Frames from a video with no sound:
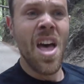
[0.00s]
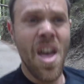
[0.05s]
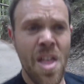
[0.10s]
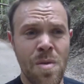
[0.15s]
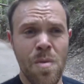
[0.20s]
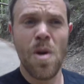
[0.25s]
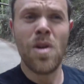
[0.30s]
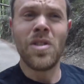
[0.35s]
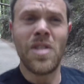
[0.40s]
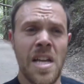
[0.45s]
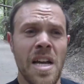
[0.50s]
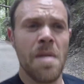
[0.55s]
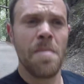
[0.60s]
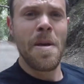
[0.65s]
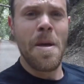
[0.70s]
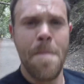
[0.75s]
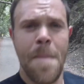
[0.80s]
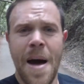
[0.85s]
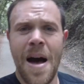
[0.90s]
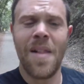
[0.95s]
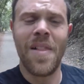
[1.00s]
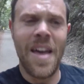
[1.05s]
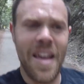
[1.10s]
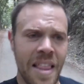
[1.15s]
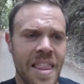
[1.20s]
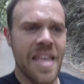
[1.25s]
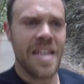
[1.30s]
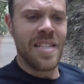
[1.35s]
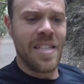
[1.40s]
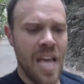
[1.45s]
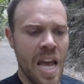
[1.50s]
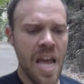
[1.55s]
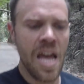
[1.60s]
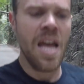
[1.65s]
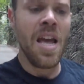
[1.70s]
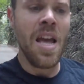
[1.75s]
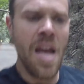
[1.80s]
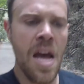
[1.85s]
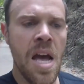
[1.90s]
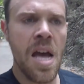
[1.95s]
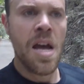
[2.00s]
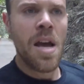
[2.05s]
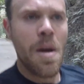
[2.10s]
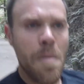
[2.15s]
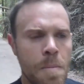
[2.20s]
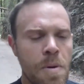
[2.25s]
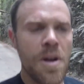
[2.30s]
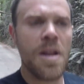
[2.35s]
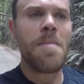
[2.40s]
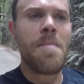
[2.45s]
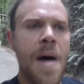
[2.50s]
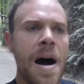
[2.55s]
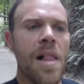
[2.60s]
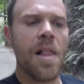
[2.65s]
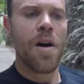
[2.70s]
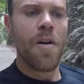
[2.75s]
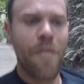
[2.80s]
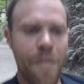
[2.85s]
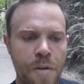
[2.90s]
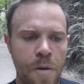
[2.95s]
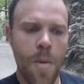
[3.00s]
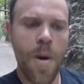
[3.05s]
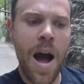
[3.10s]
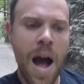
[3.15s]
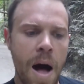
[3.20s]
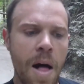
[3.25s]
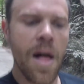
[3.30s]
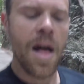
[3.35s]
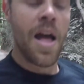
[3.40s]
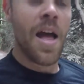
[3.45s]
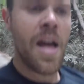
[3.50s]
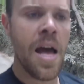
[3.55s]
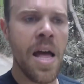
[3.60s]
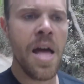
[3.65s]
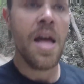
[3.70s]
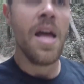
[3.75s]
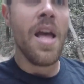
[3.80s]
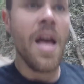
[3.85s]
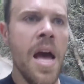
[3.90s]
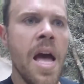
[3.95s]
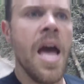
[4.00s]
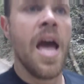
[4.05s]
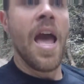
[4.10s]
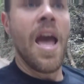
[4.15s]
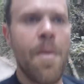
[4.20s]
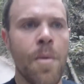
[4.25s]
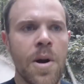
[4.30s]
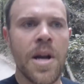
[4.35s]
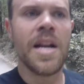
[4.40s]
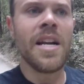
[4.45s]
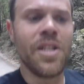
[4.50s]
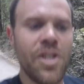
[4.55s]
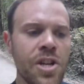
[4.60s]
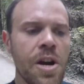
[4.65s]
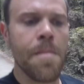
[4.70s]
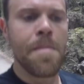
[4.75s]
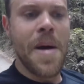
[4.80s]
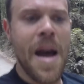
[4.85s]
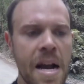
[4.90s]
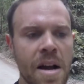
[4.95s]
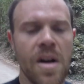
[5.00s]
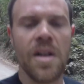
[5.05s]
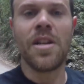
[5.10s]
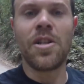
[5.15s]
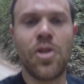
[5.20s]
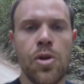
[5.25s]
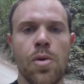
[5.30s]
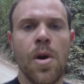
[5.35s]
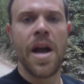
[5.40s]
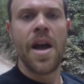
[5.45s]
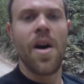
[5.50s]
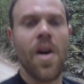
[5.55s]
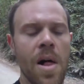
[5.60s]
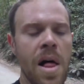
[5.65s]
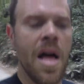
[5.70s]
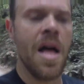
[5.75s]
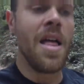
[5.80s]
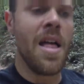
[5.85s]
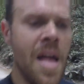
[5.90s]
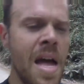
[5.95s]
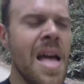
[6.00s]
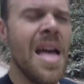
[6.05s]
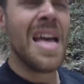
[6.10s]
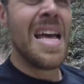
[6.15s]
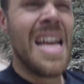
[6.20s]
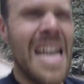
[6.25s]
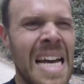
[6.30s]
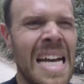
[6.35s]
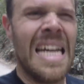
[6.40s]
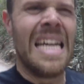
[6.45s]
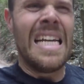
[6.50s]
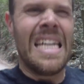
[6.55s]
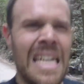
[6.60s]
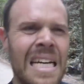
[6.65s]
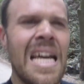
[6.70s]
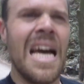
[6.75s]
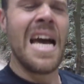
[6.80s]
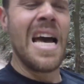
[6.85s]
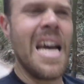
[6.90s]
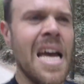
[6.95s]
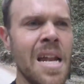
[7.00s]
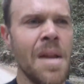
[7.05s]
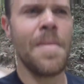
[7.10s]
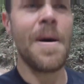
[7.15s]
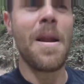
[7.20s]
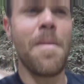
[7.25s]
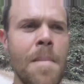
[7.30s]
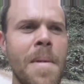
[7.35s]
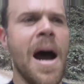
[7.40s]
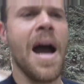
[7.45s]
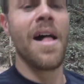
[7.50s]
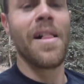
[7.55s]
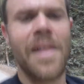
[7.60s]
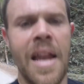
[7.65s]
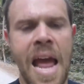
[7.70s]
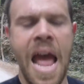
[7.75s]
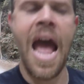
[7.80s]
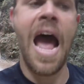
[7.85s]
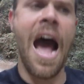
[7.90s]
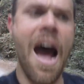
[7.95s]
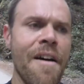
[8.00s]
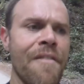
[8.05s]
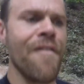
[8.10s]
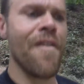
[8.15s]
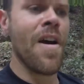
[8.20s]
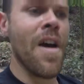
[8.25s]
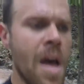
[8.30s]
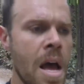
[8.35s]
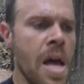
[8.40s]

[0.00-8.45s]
The road's gonna be about like this, pretty mellow for a while, and we're gonna jump back on a trail about a mile and a half.